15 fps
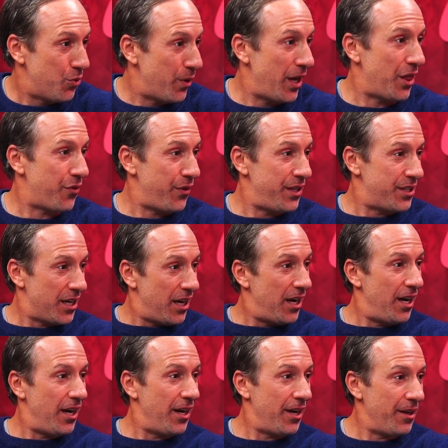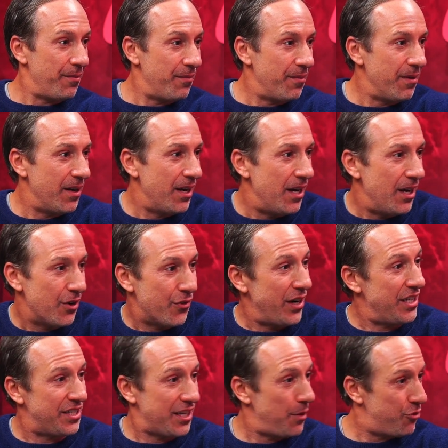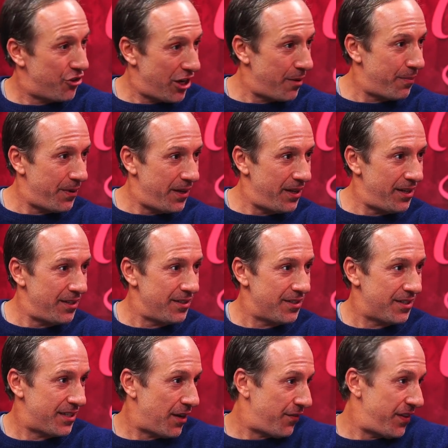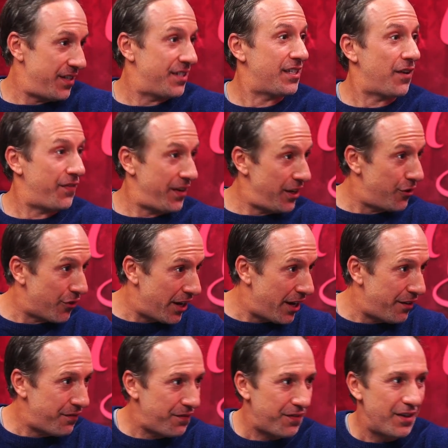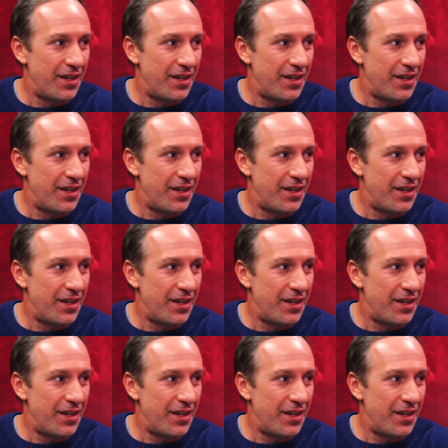23-time Grand Slam champion, Stephanie Graf.